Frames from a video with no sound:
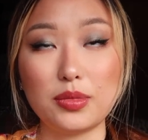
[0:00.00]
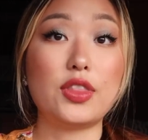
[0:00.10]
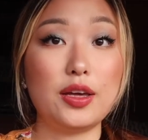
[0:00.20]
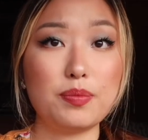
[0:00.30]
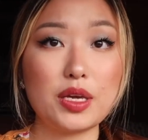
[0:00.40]

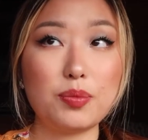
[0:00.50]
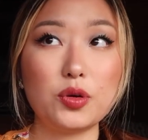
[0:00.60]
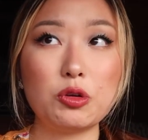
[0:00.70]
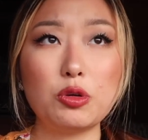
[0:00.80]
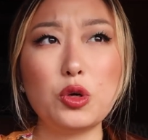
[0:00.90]
then
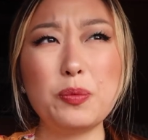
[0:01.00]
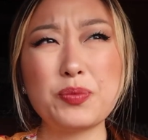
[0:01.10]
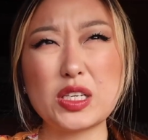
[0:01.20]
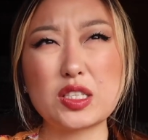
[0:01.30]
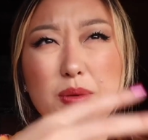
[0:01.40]
people,
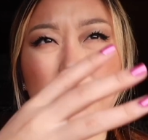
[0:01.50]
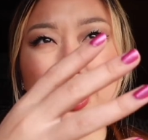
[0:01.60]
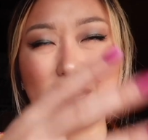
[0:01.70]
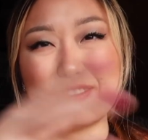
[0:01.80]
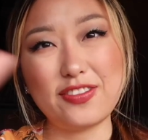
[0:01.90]

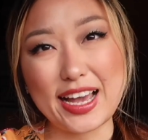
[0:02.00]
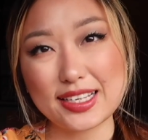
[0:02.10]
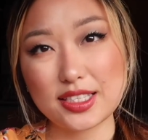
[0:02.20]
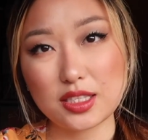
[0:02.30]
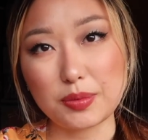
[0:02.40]
especially in
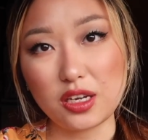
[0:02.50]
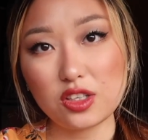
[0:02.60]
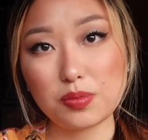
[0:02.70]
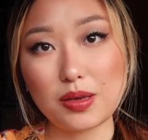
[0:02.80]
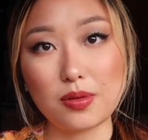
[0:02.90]
fast
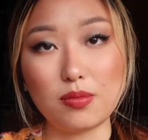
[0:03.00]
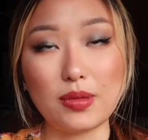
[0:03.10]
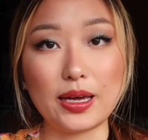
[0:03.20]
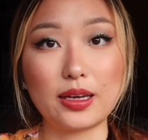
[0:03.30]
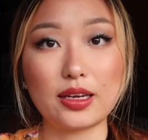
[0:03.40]
speech, people
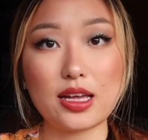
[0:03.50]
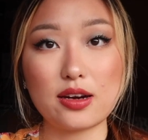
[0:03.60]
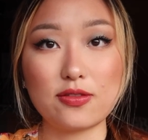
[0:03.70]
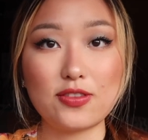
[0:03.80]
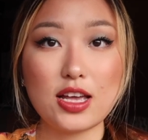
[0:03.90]
might
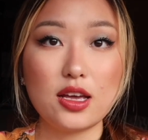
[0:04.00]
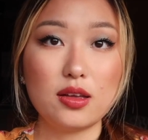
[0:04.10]
kind of